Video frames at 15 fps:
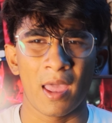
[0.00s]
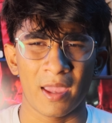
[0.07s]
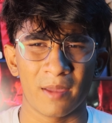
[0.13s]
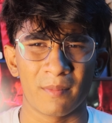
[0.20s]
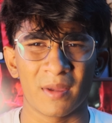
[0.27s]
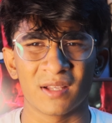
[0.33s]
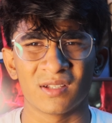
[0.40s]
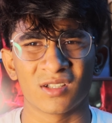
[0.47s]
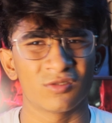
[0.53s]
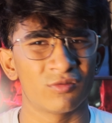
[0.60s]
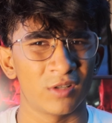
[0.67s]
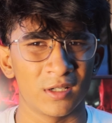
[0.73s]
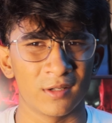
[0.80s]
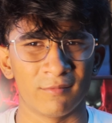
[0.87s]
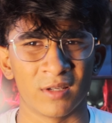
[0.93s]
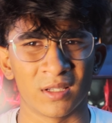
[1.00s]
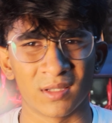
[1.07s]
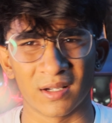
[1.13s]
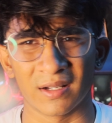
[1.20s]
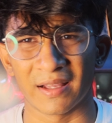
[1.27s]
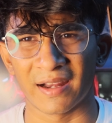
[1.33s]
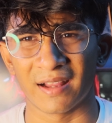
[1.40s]
images filled
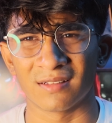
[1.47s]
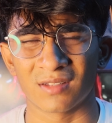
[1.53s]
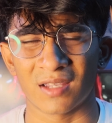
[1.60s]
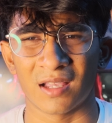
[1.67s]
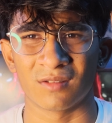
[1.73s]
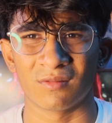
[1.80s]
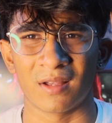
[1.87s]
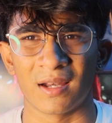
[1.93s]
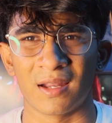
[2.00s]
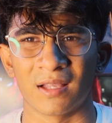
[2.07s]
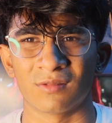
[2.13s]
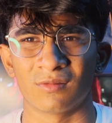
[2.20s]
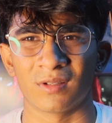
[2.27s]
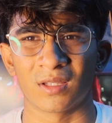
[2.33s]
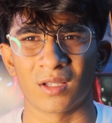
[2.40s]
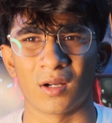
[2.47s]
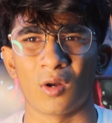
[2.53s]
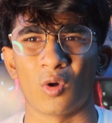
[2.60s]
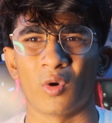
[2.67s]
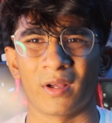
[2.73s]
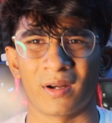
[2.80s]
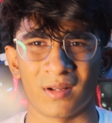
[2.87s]
with grains as well as with a
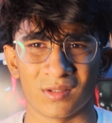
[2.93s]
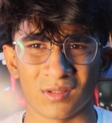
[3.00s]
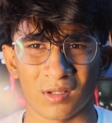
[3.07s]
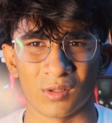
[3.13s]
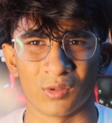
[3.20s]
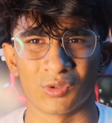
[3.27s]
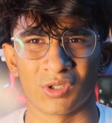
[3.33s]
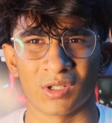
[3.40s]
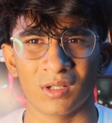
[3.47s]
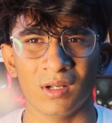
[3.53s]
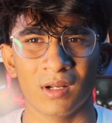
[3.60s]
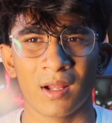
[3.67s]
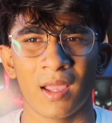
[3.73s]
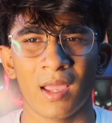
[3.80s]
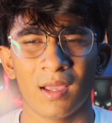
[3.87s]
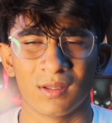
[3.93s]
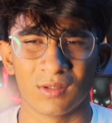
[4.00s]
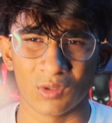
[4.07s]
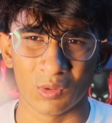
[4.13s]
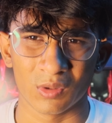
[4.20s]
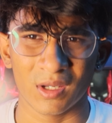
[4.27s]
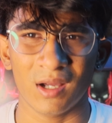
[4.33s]
lower resolution.
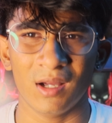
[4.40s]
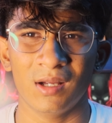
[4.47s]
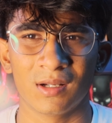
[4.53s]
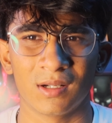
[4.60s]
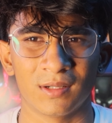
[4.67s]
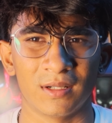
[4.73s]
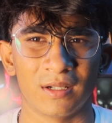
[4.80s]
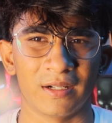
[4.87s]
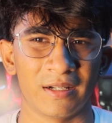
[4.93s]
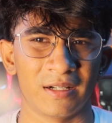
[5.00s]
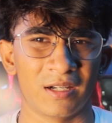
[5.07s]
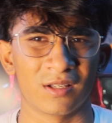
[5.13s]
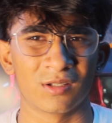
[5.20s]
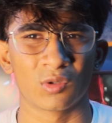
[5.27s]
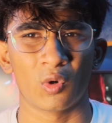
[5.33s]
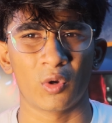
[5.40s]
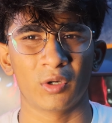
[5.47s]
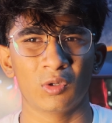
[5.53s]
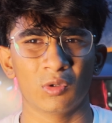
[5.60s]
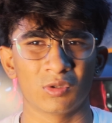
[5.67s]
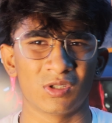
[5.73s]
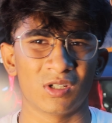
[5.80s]
So yeah, it is
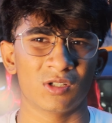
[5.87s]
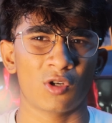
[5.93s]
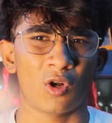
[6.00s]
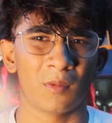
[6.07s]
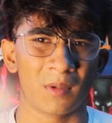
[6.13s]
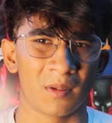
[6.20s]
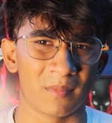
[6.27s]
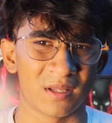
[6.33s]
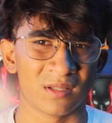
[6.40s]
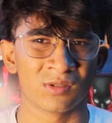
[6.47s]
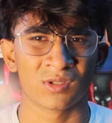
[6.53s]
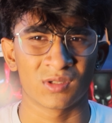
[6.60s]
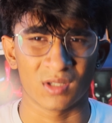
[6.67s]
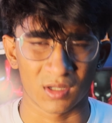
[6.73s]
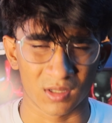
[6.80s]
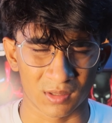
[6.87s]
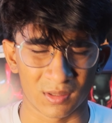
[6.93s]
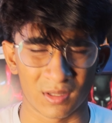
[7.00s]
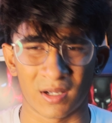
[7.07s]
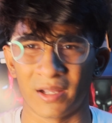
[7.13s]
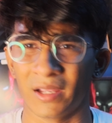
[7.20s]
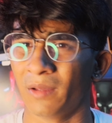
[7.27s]
going to just optimize
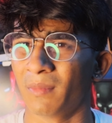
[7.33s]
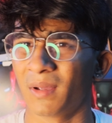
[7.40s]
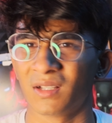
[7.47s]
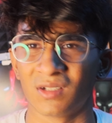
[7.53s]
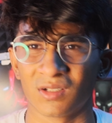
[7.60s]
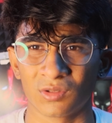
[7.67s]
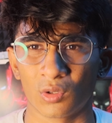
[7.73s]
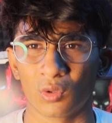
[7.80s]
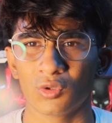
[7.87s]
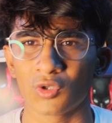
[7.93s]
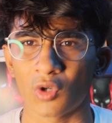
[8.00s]
the images through